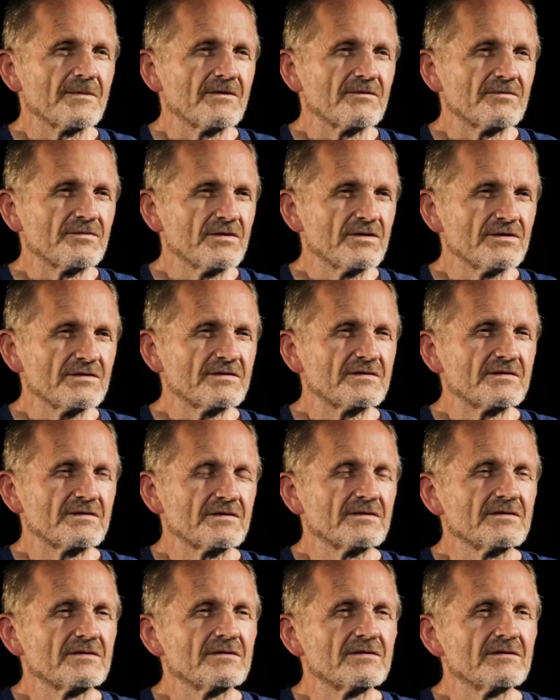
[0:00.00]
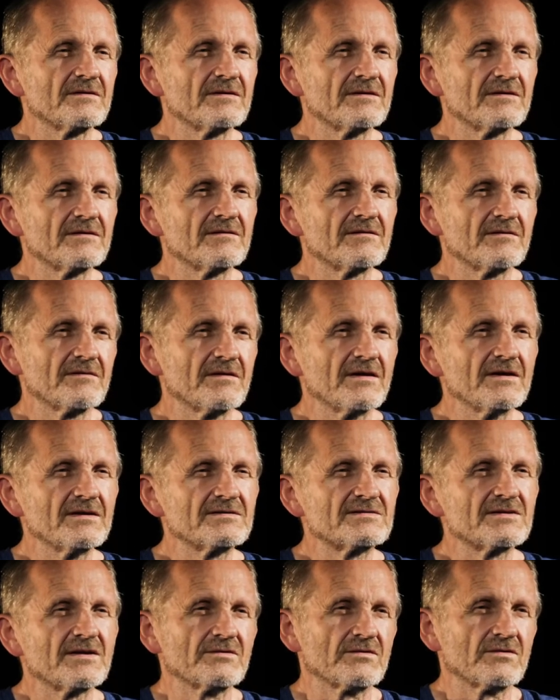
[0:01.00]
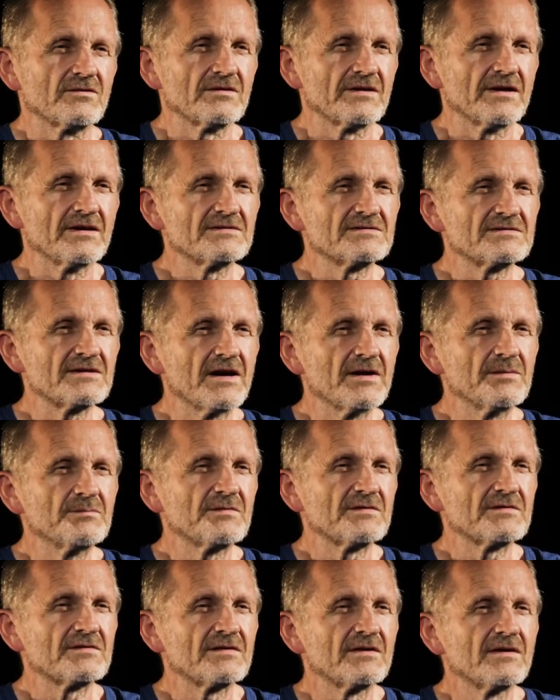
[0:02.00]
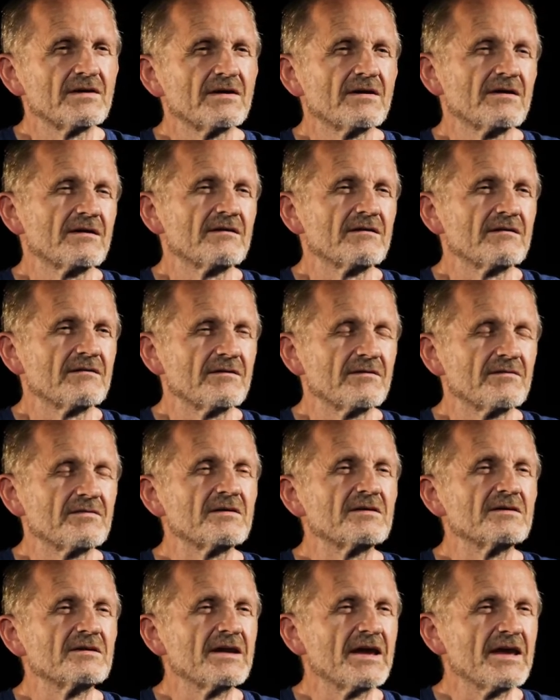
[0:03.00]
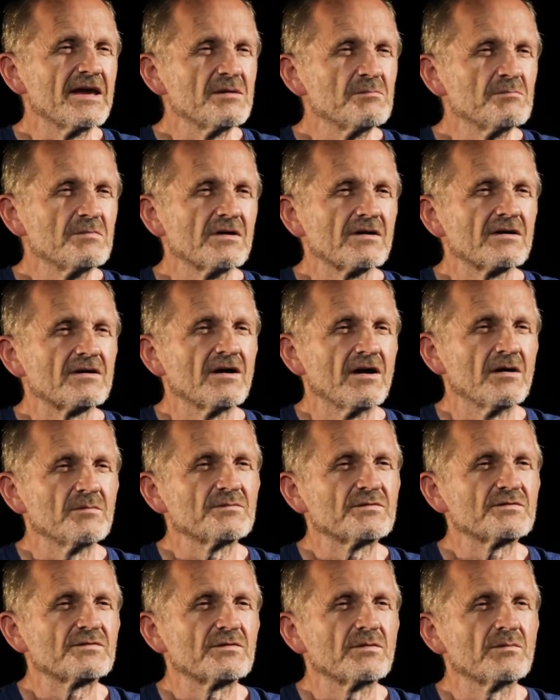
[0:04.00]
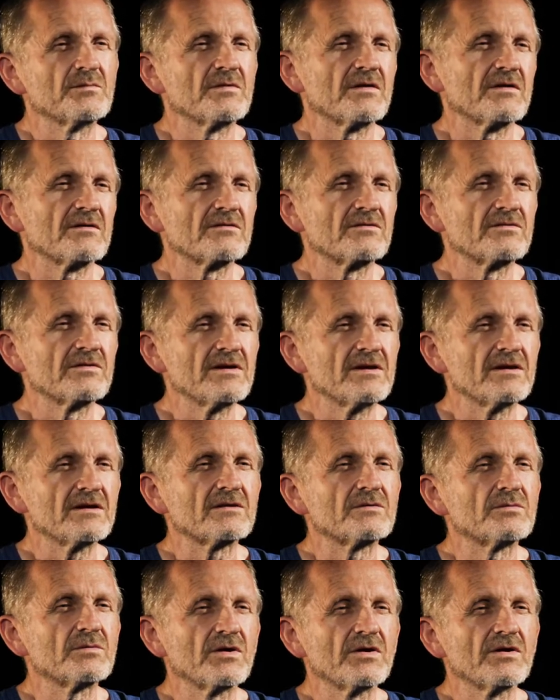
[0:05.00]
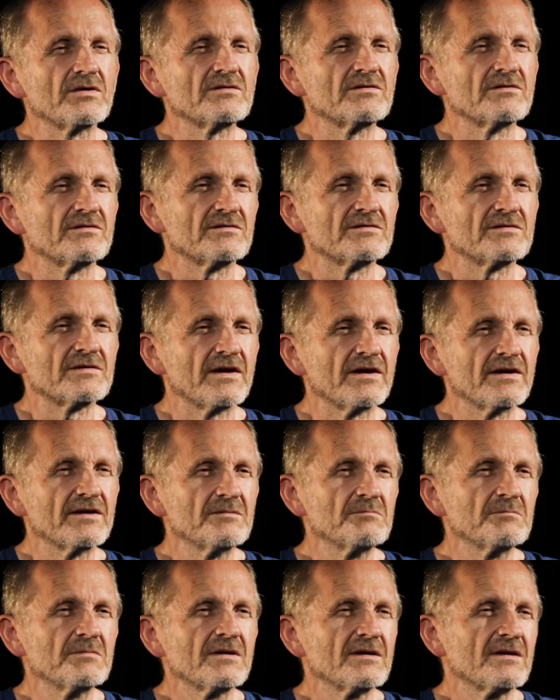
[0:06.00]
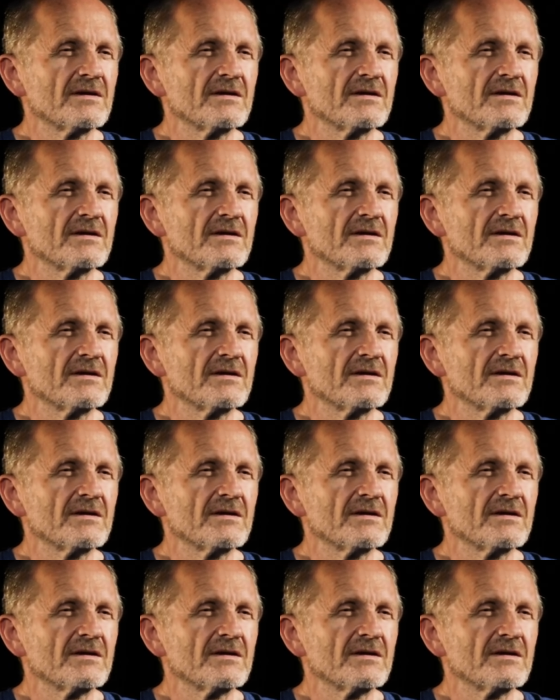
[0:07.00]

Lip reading: First, in general, enzymes, the name comes from a Greek word zyme,